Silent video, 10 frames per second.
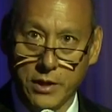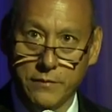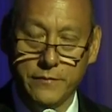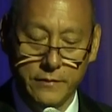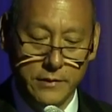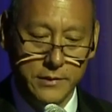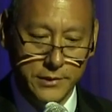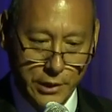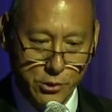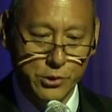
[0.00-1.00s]
of
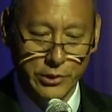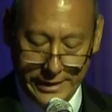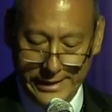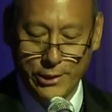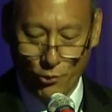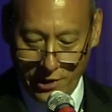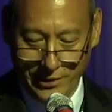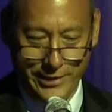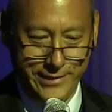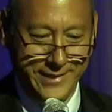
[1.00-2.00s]
social
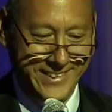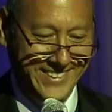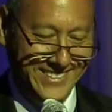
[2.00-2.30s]
inequality.